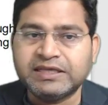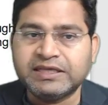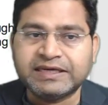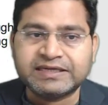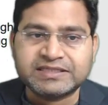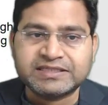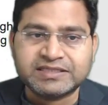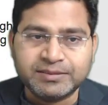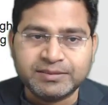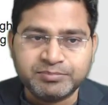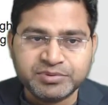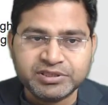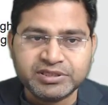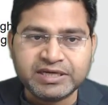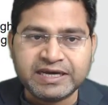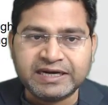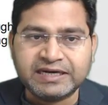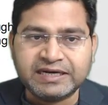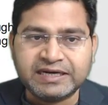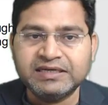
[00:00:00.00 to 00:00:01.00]
exception
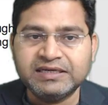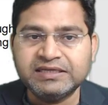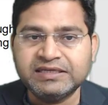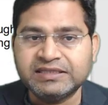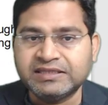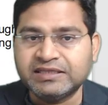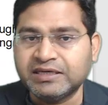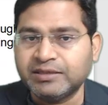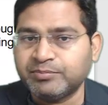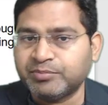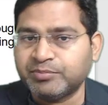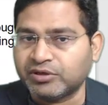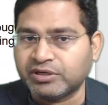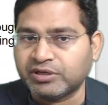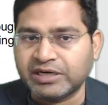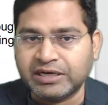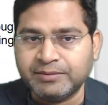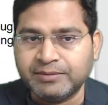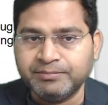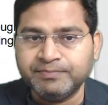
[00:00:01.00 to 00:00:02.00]
handling in their
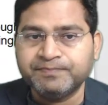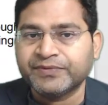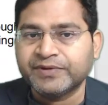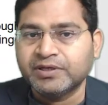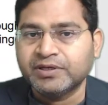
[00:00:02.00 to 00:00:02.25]
program